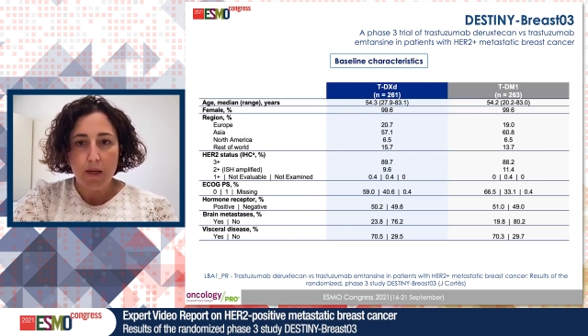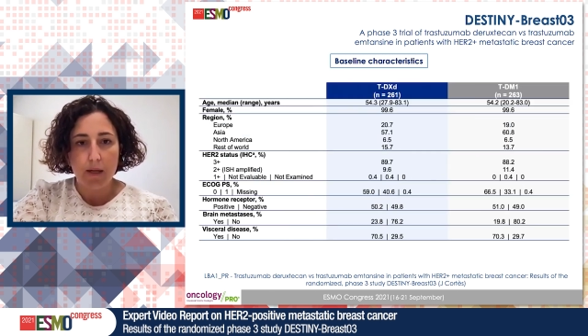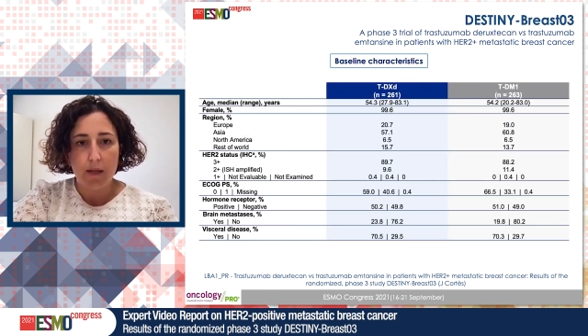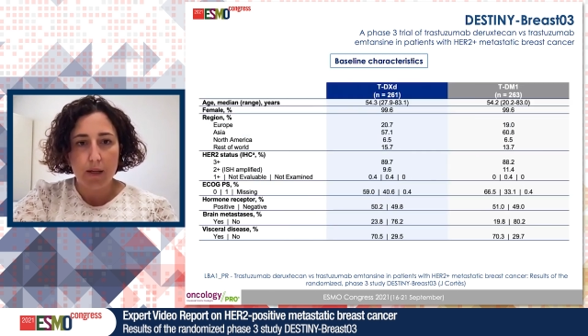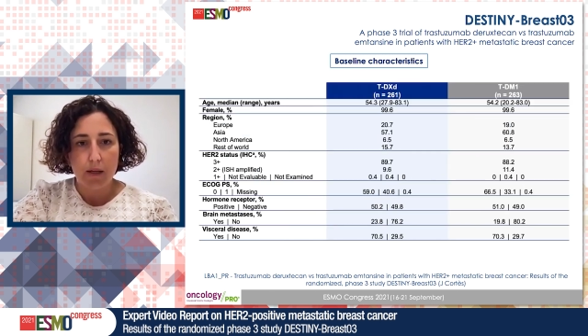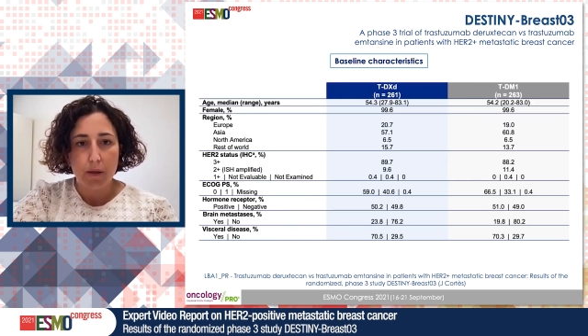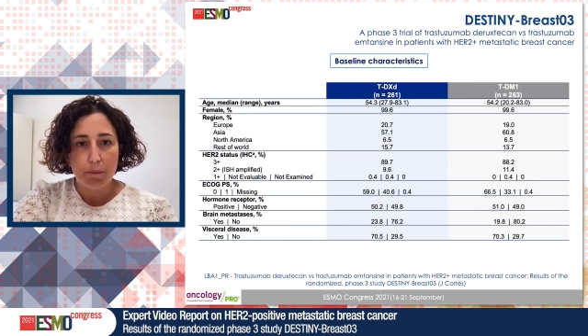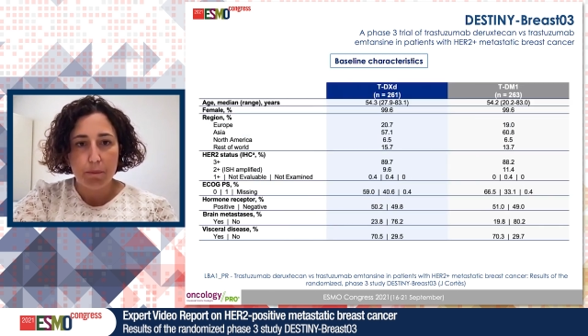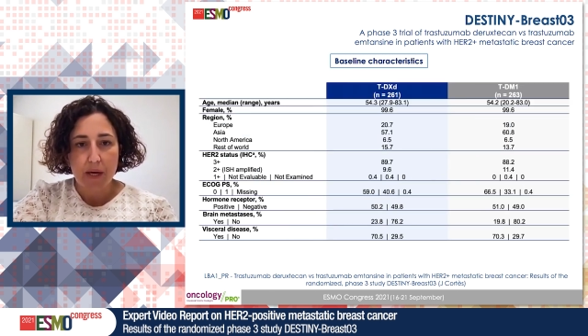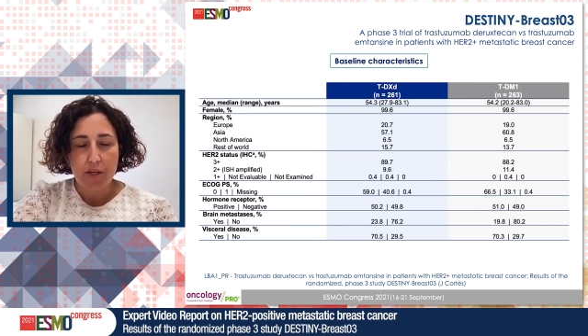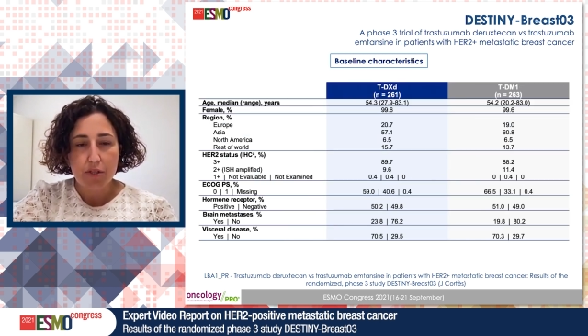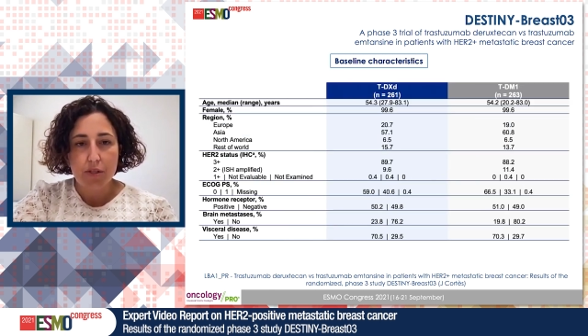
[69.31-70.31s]
Uh,
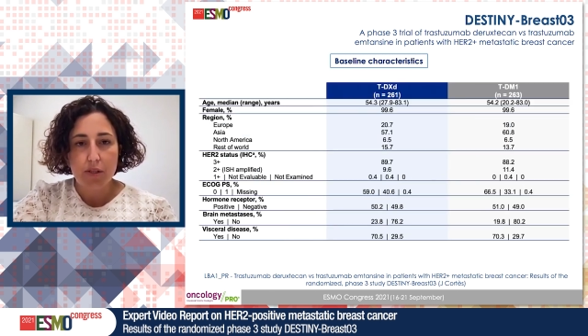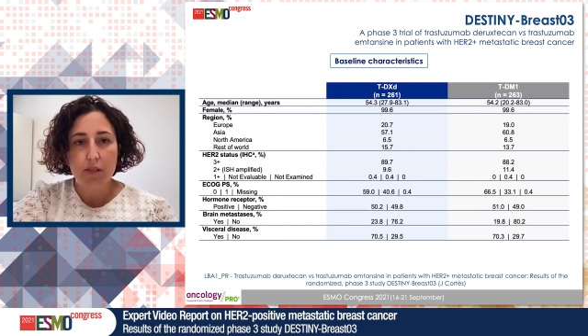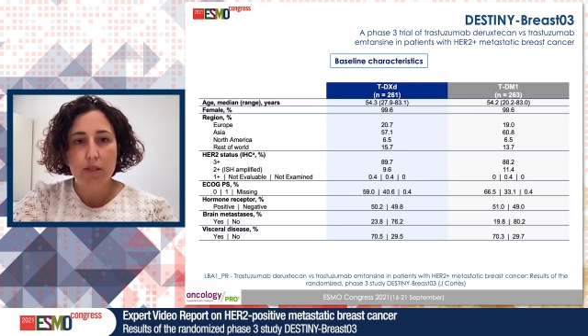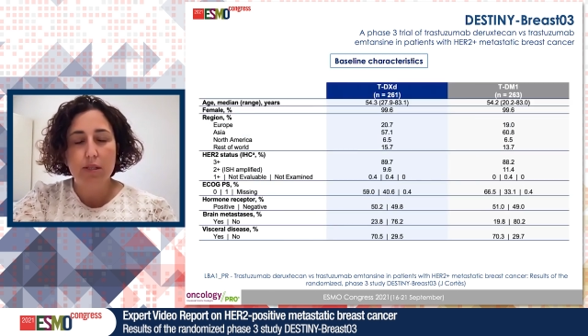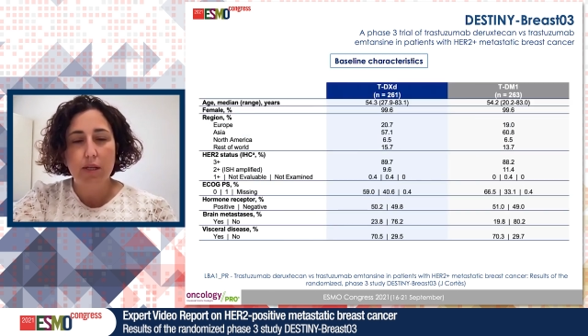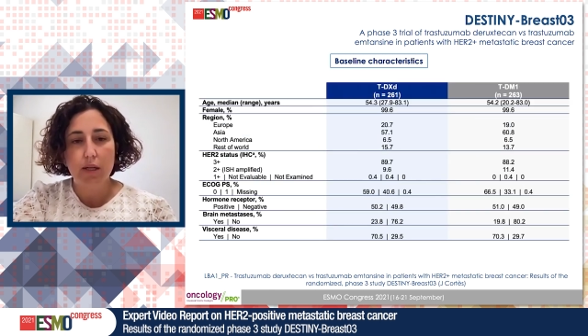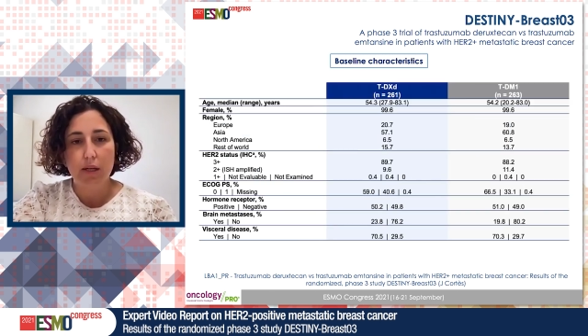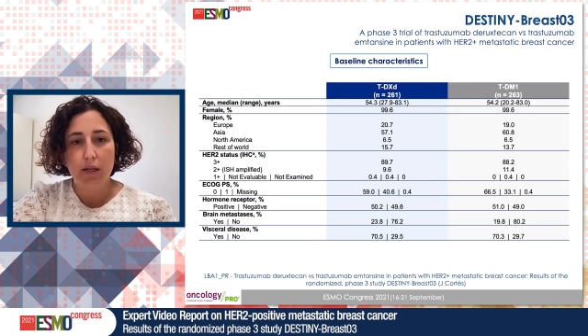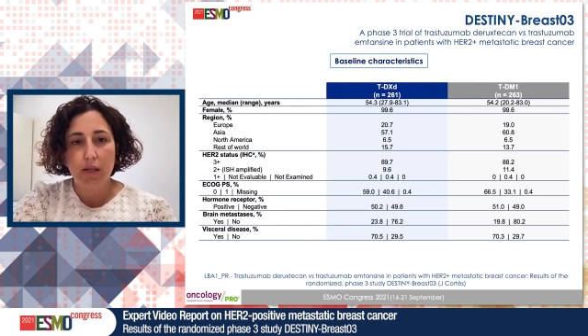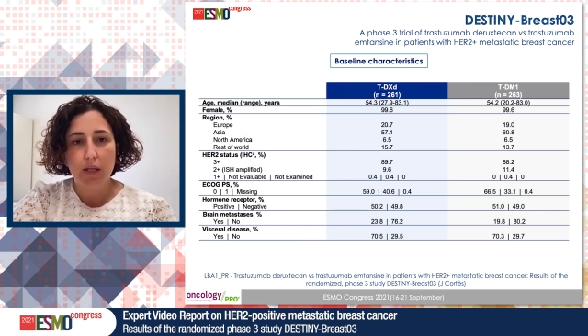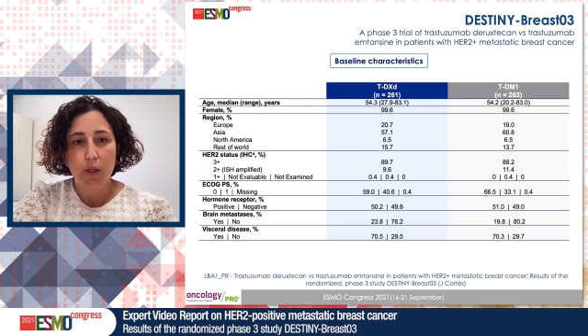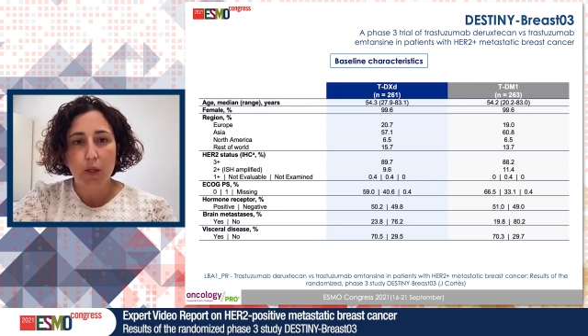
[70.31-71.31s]
patients
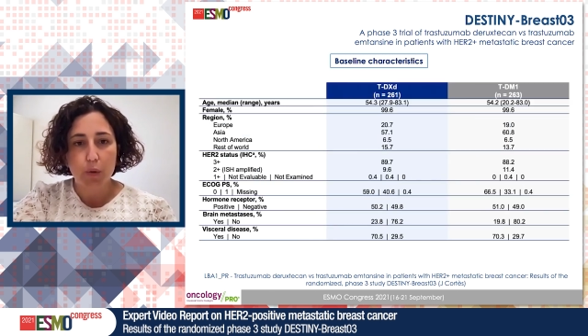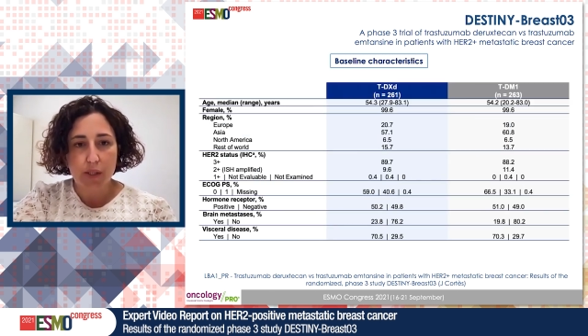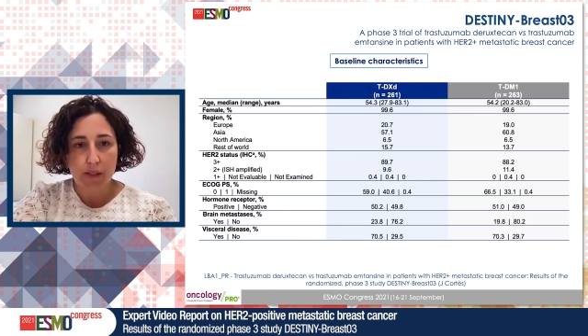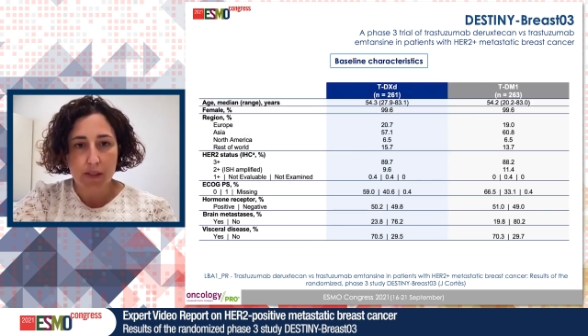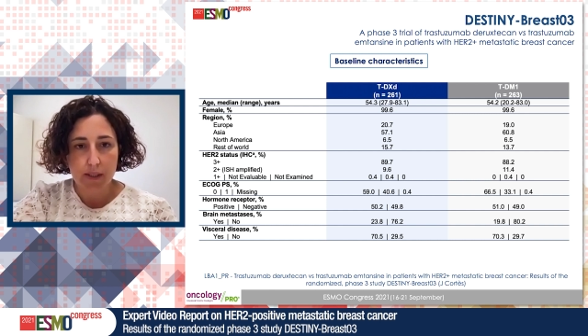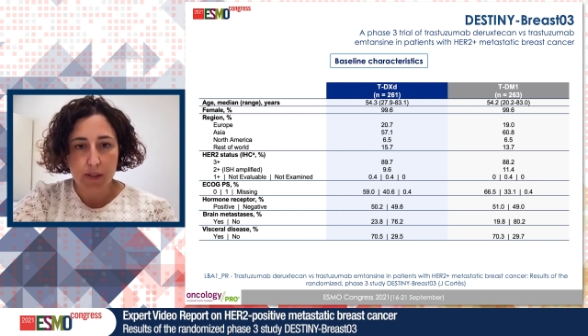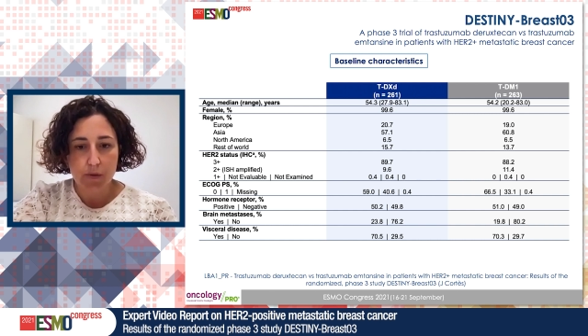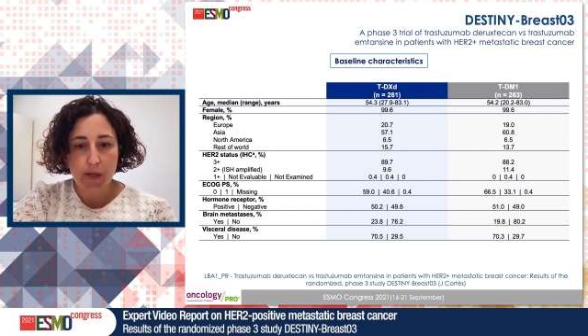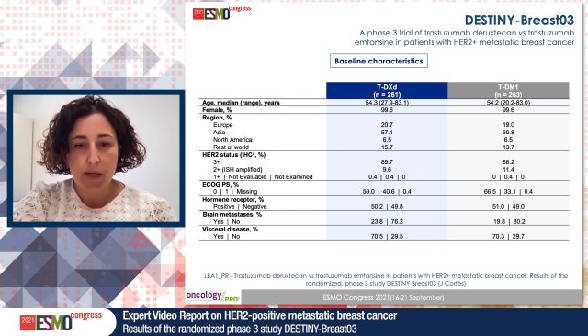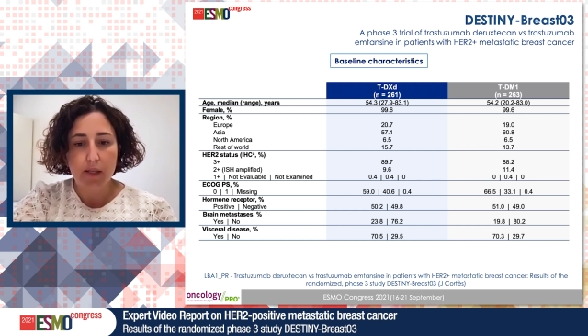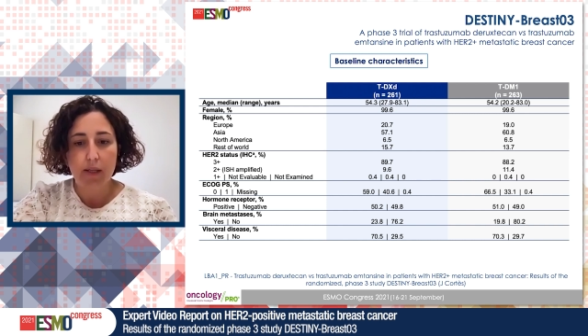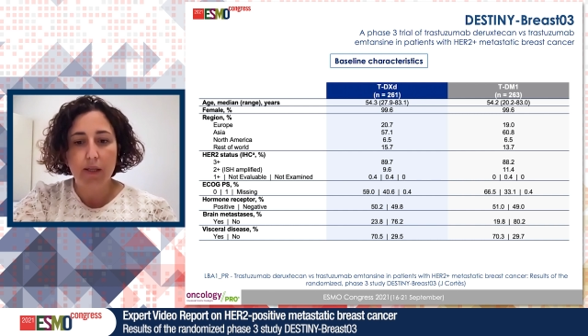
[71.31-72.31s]
uh, included in the
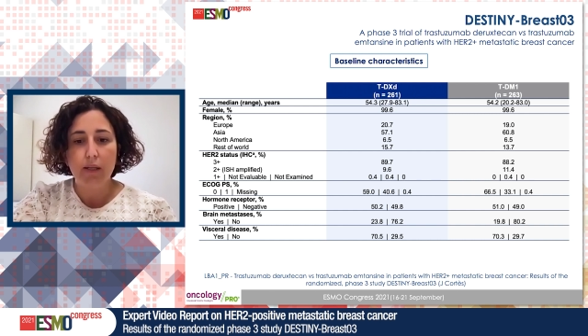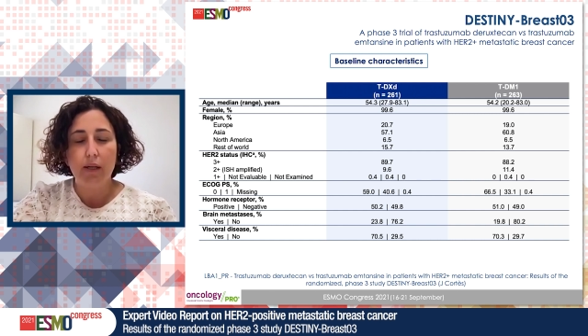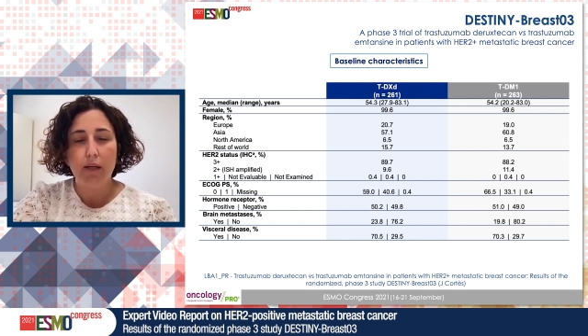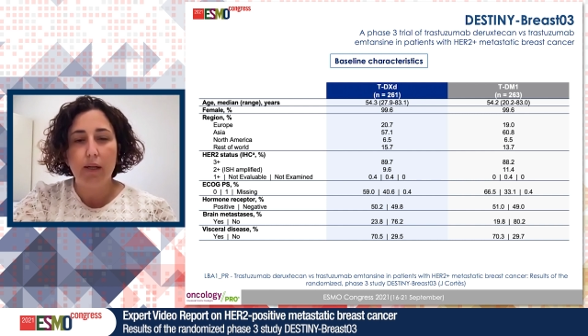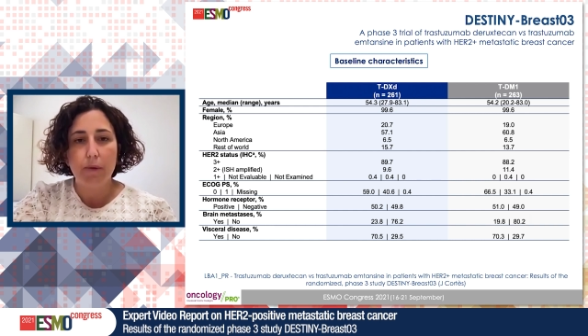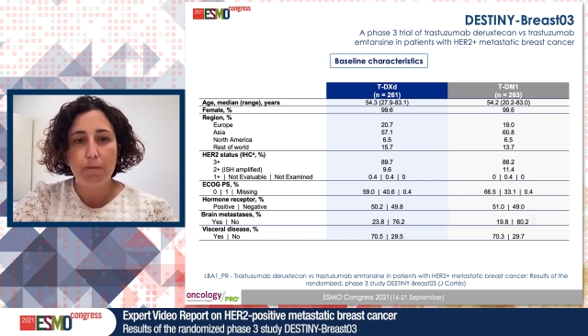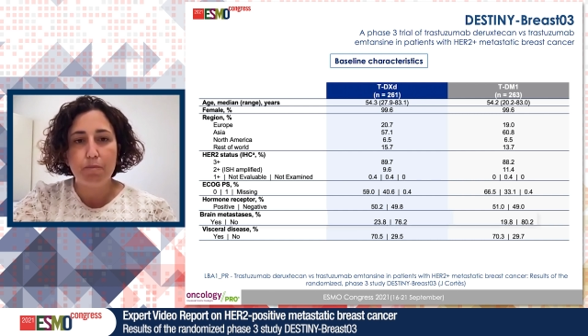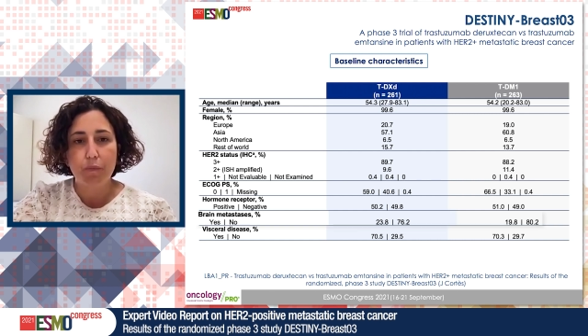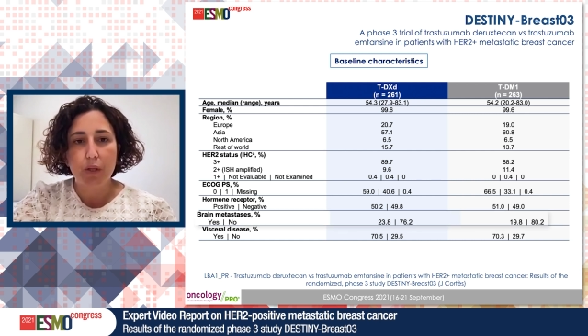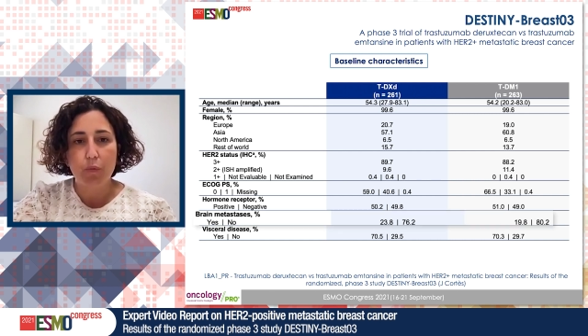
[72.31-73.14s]
trial um,